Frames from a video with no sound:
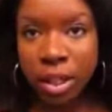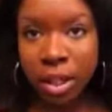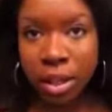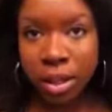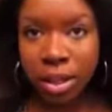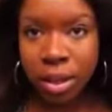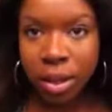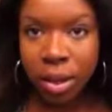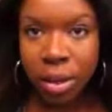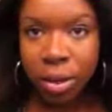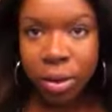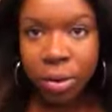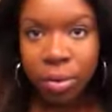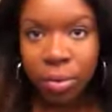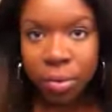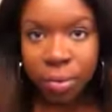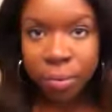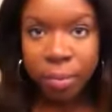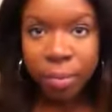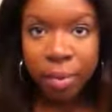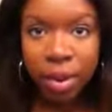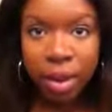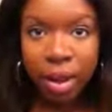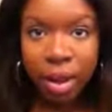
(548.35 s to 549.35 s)
So
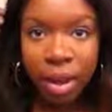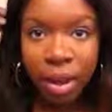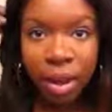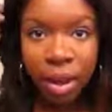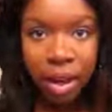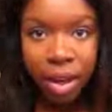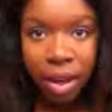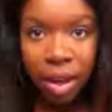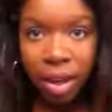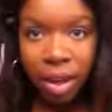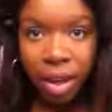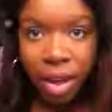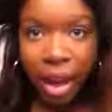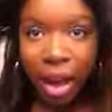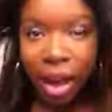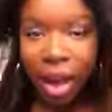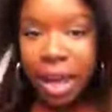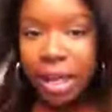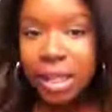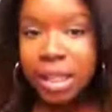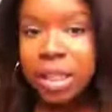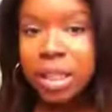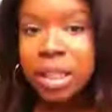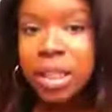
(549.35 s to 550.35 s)
yeah,
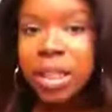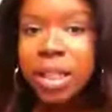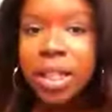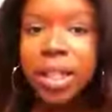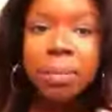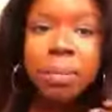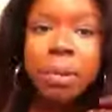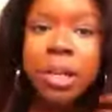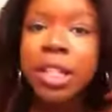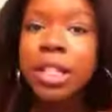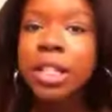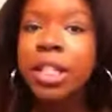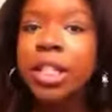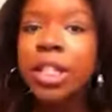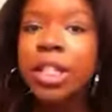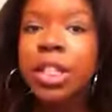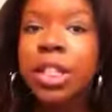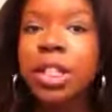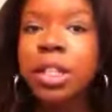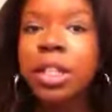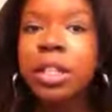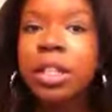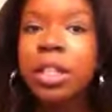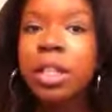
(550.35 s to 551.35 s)
I didn't deep
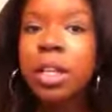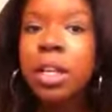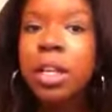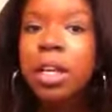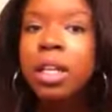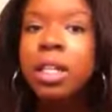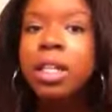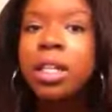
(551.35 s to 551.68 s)
condition